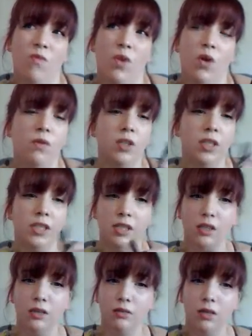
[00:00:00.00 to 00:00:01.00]
over a
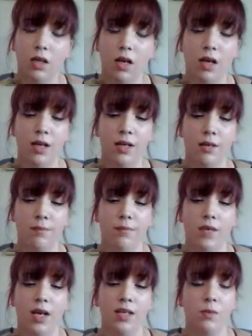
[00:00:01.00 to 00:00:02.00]
year.
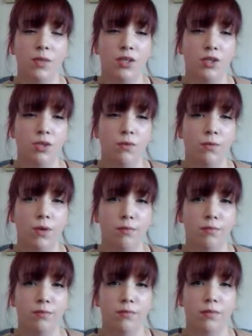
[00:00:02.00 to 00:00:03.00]
I switched
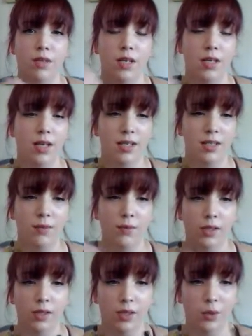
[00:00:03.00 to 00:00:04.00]
from a
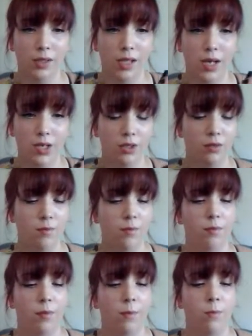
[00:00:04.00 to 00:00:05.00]
different liquid liner
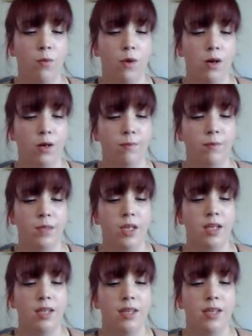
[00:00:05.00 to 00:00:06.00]
before.
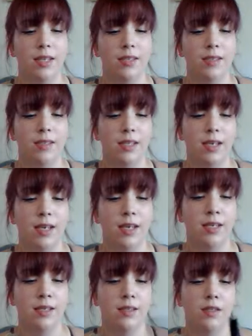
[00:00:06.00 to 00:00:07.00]
This
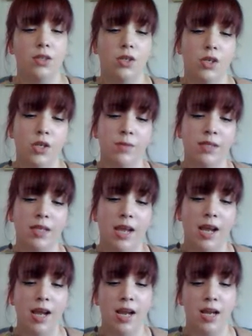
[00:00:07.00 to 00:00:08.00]
is Urban
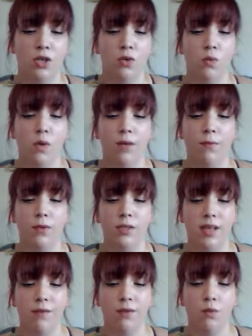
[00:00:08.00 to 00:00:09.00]
Decay
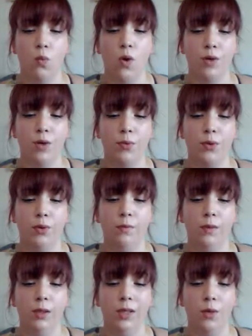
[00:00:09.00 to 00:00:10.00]
24/7 waterproof
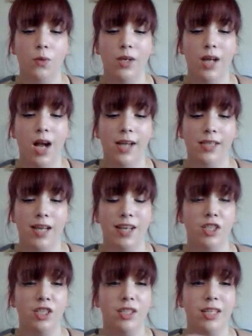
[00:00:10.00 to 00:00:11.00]
liquid
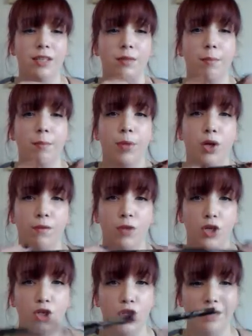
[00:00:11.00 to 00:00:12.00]
eyeliner in
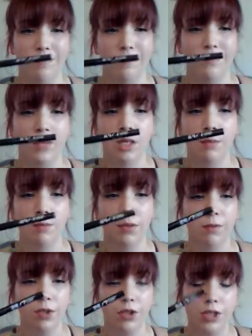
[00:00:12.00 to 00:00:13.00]
Perversion.
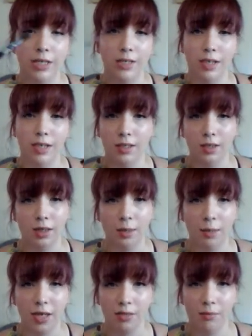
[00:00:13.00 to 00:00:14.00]
Perversion is like the
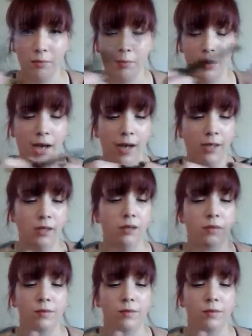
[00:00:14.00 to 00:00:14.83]
base of black,